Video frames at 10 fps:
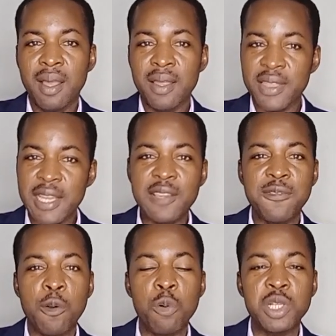Thank you
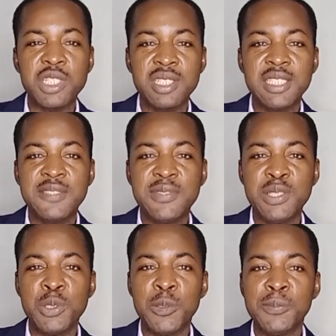for watching this
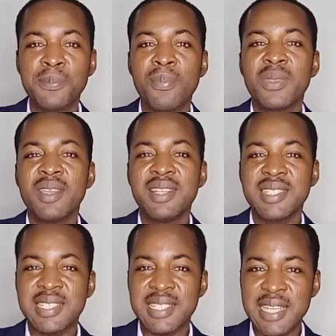video.
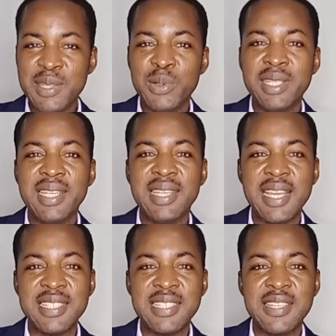See you in the
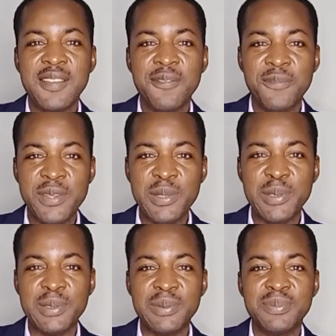next video.
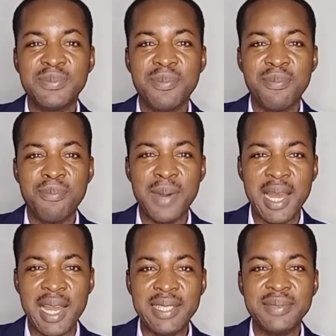
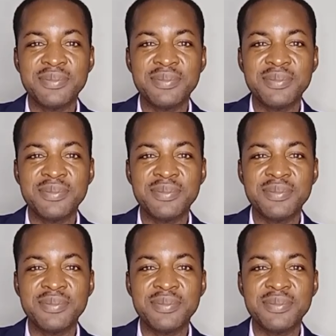Bye.